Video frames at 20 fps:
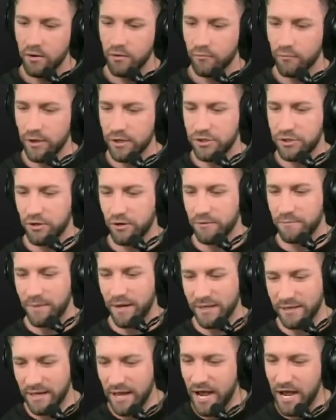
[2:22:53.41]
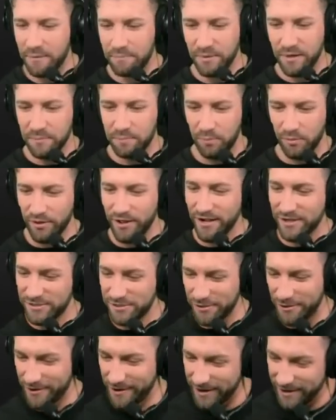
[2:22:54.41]
Richard, my dad B plus.
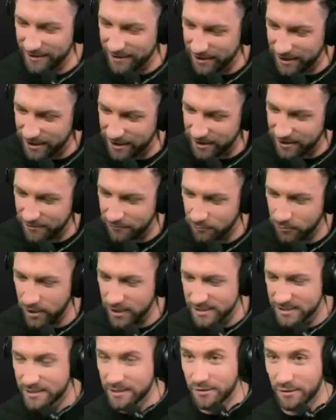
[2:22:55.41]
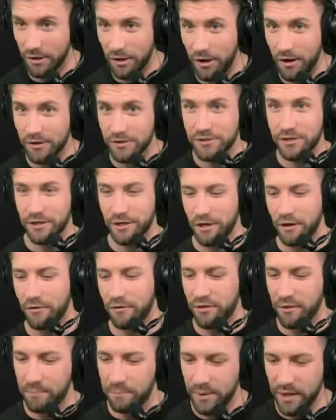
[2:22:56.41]
All right. Uh, Rustin Long's going to go
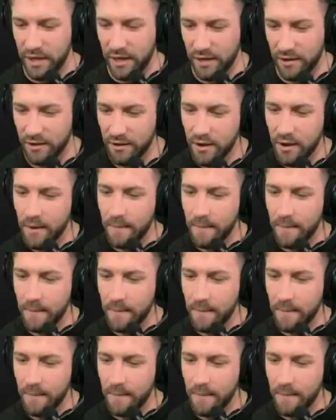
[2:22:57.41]
with a B.